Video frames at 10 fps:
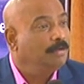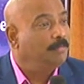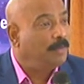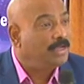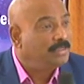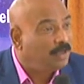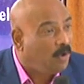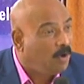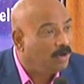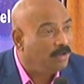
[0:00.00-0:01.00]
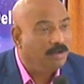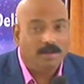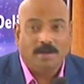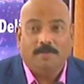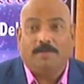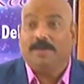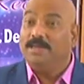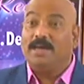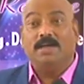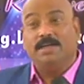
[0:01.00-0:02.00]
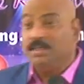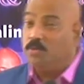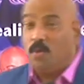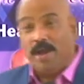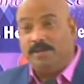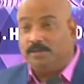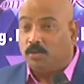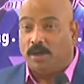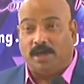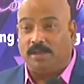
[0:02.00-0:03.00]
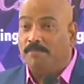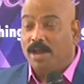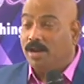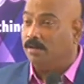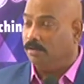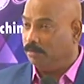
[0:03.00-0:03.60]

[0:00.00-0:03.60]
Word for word: Praise the Lord. But here he is going through another mill.